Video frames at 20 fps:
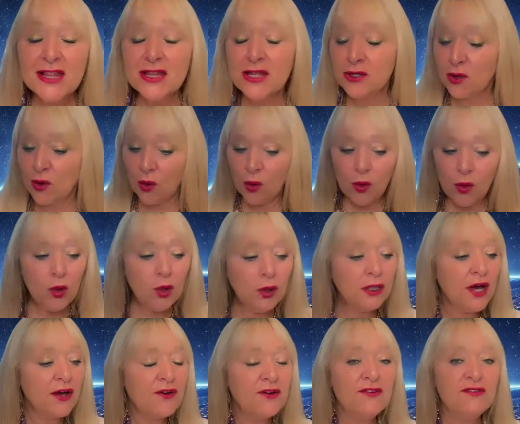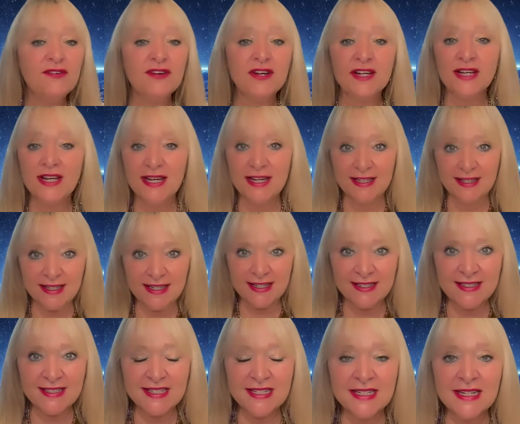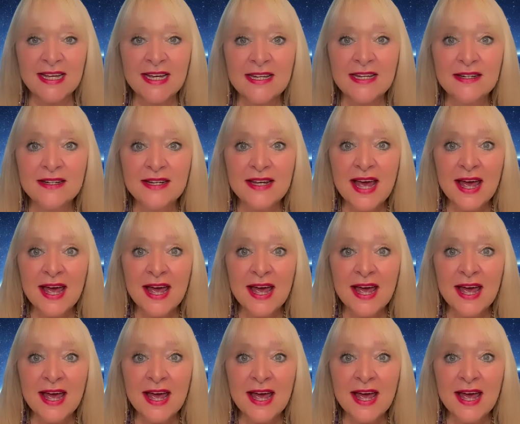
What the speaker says: that are all over the internet,